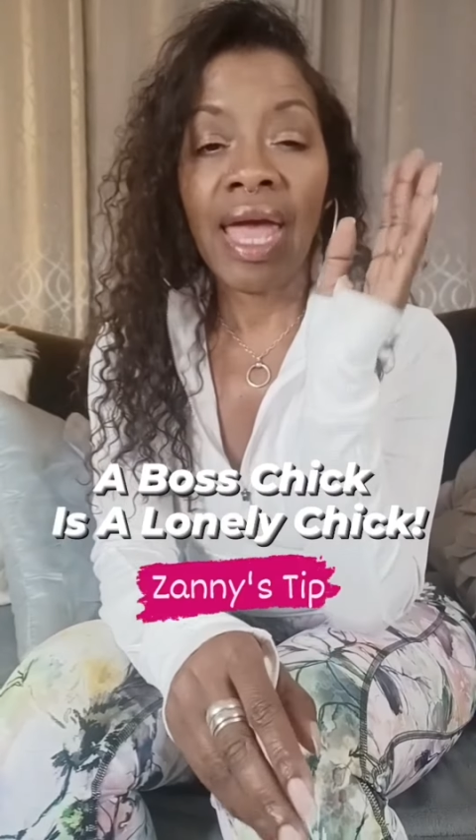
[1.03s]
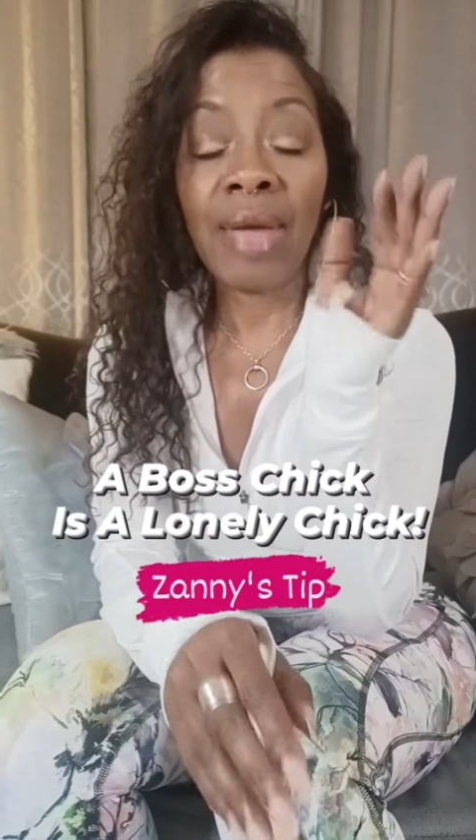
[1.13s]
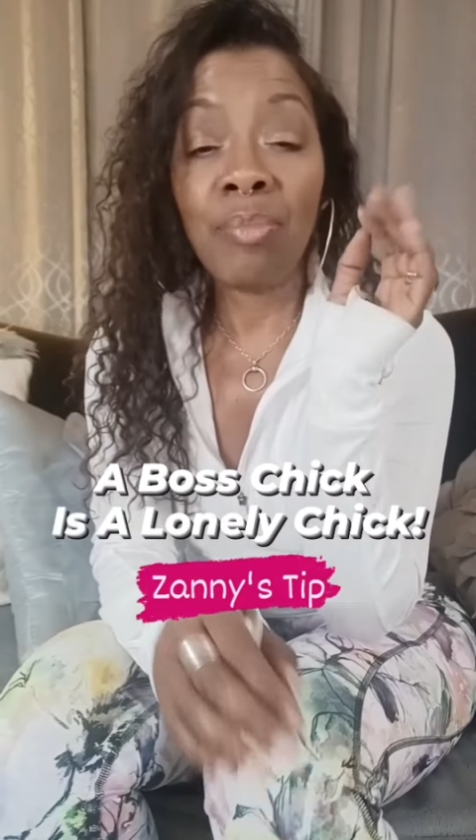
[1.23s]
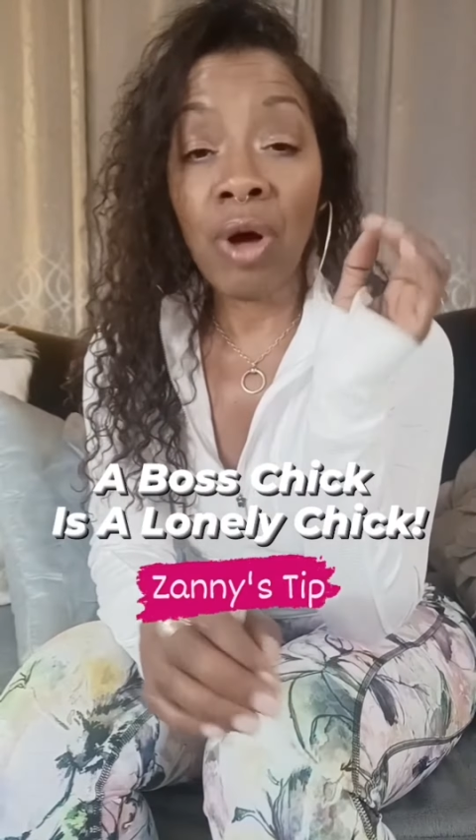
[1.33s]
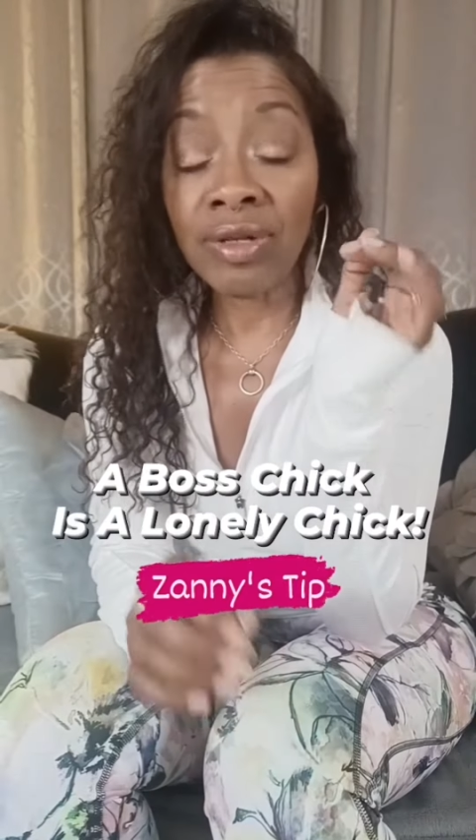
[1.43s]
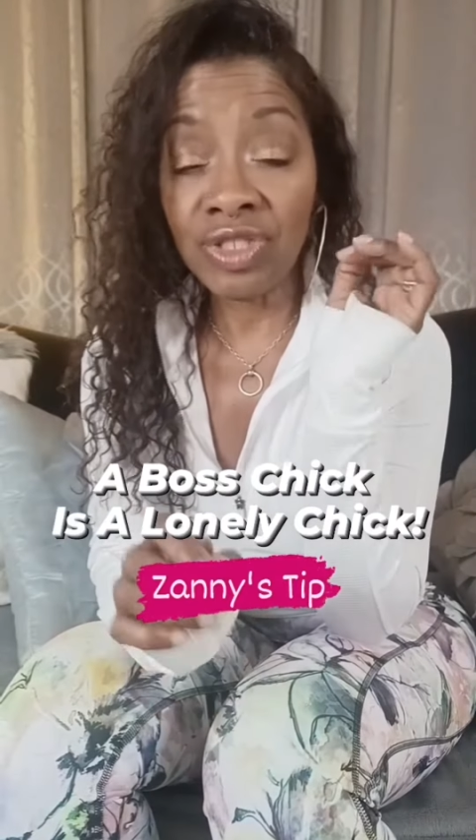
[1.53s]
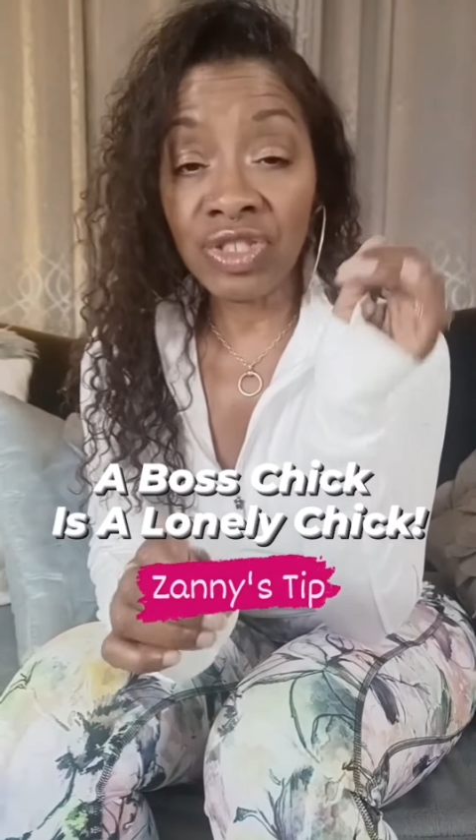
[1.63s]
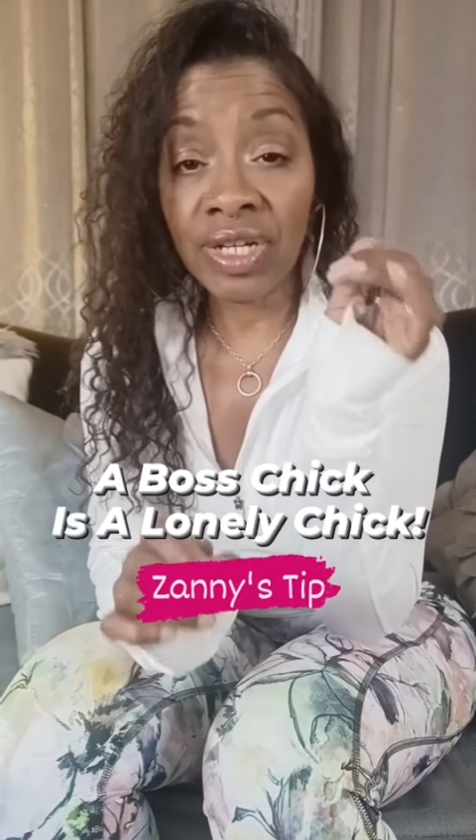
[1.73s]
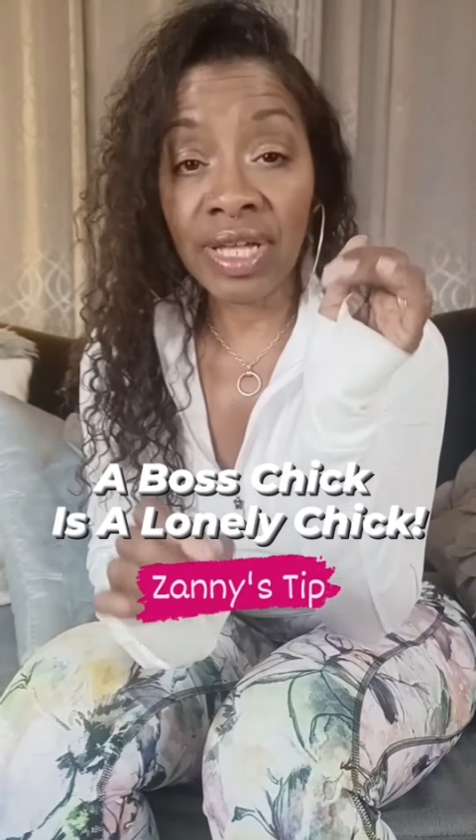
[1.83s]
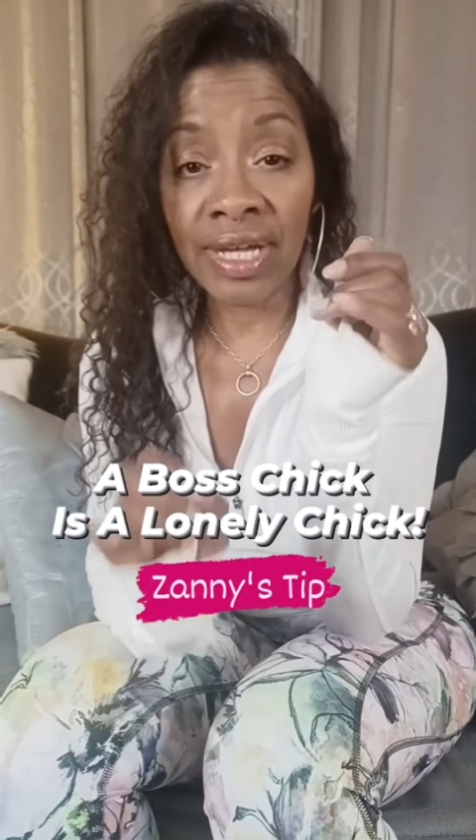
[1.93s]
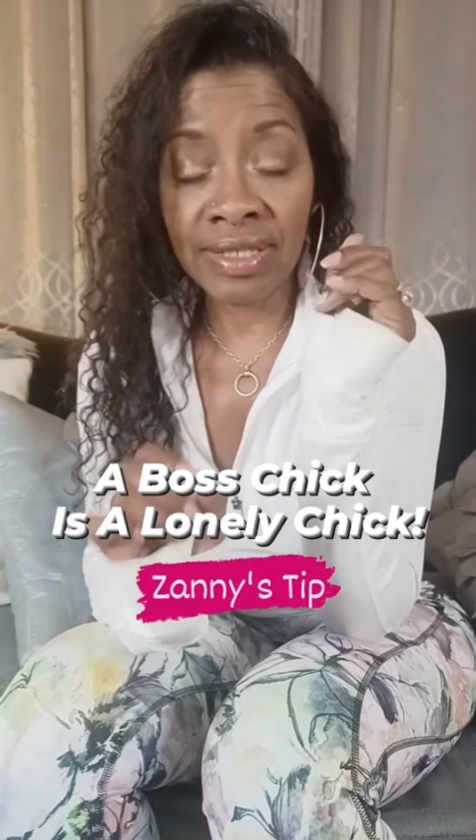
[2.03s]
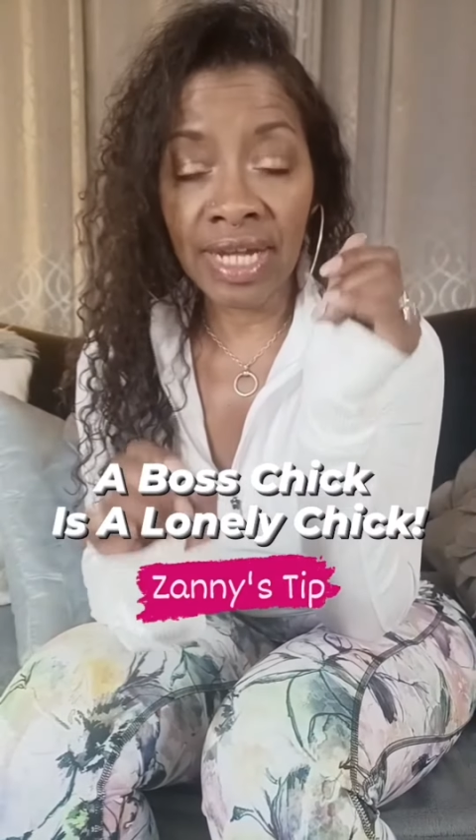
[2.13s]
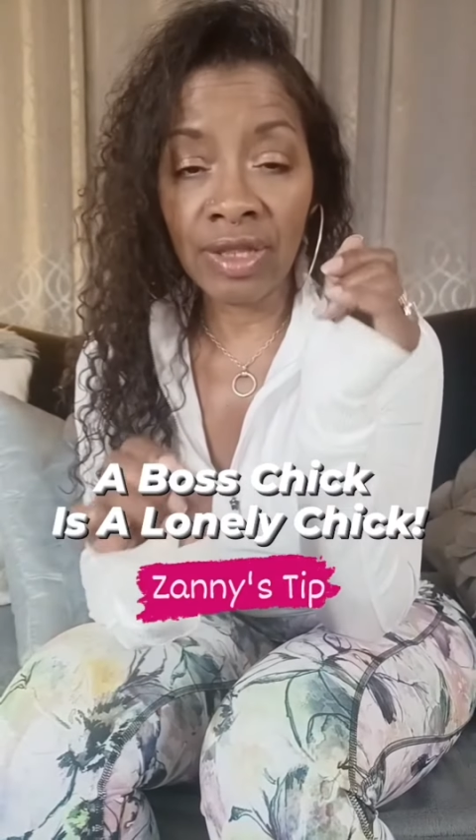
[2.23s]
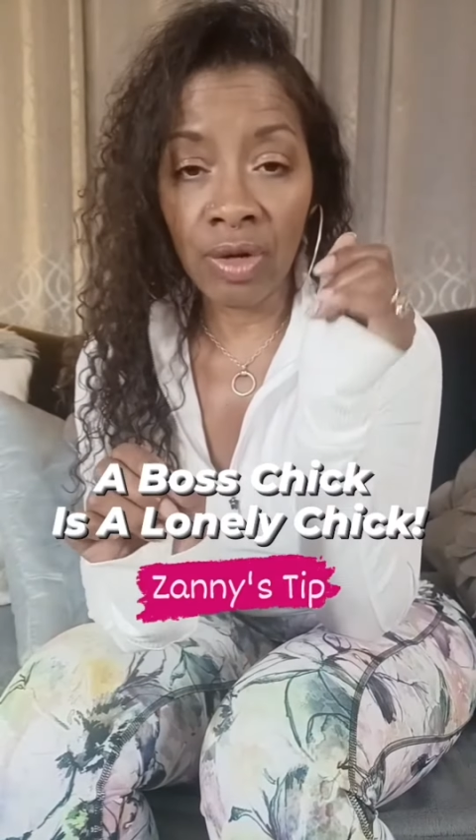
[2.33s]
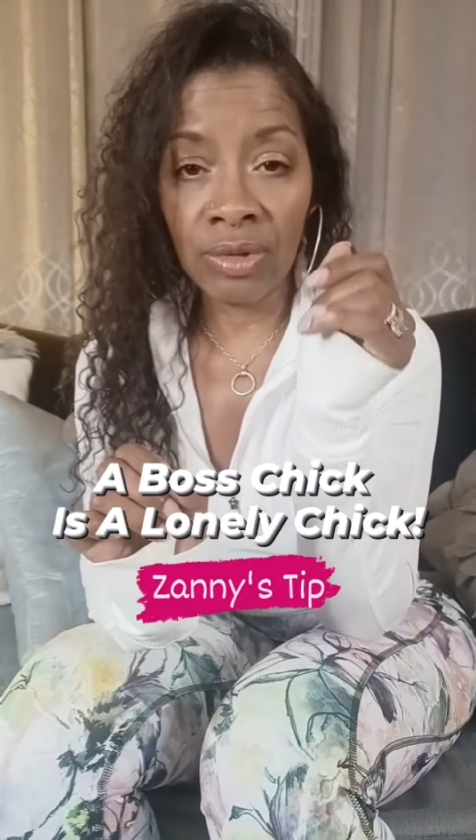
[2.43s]
A boss chick is
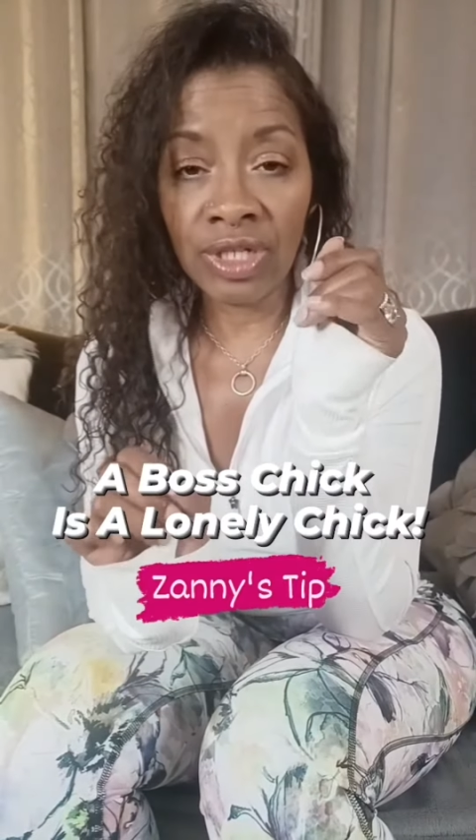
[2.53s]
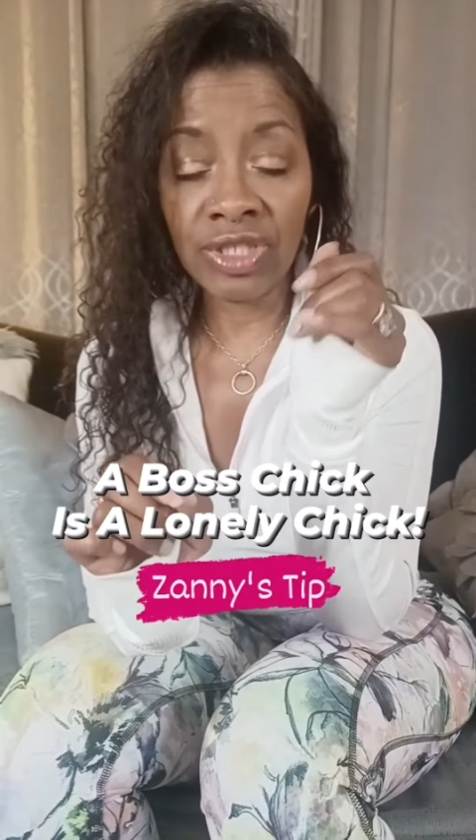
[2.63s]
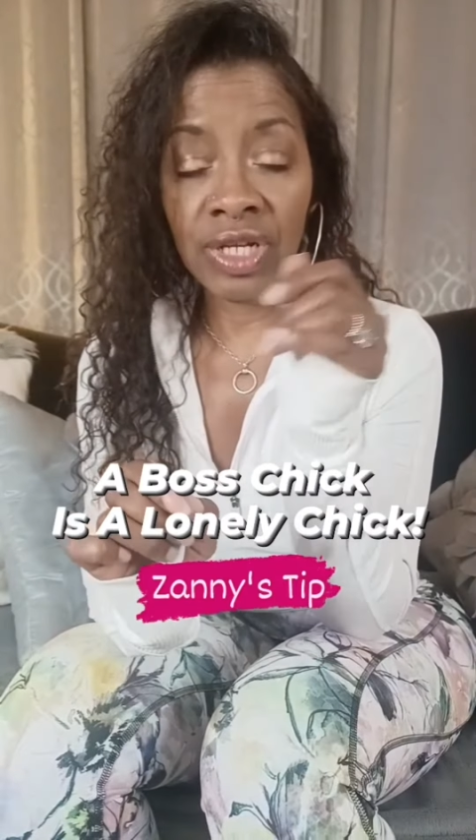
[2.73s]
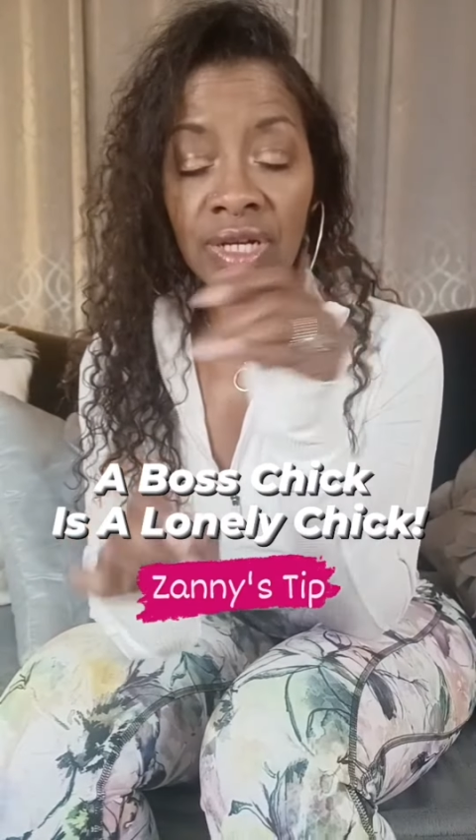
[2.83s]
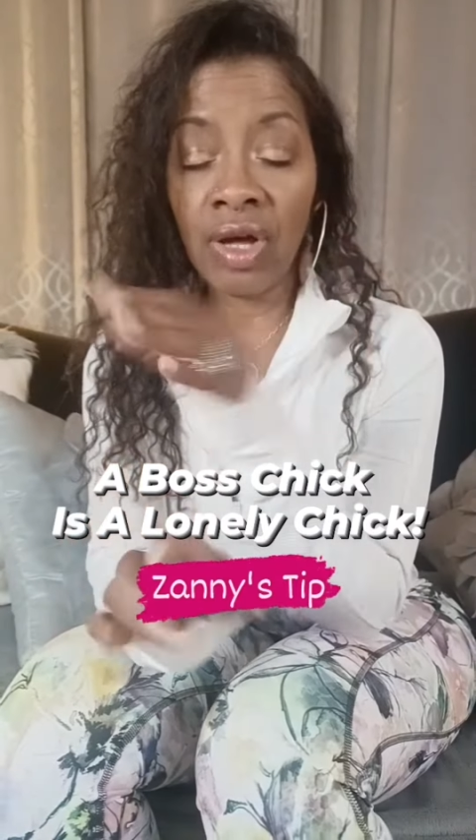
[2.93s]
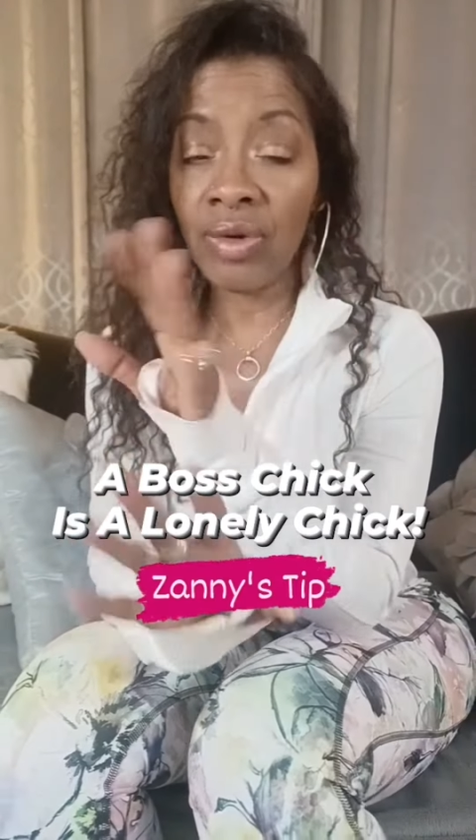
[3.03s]
a lonely chick.